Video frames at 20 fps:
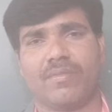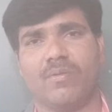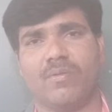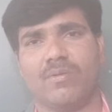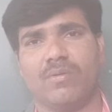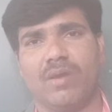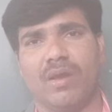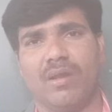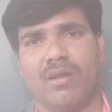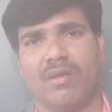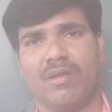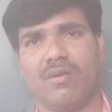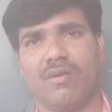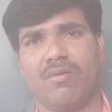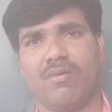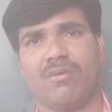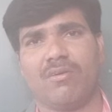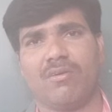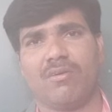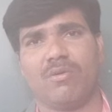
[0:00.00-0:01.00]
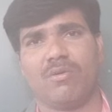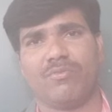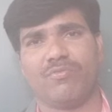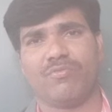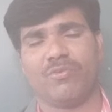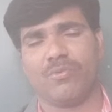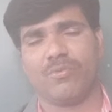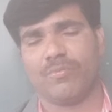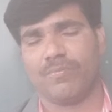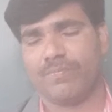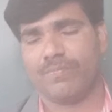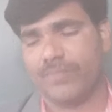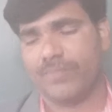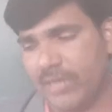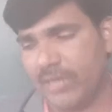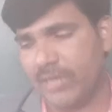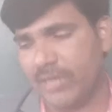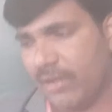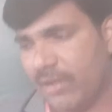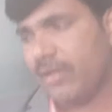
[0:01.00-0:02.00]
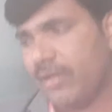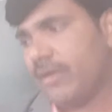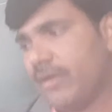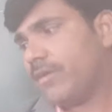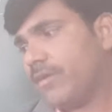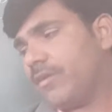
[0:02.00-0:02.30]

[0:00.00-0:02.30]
Okay, clear or not all of you? Yeah.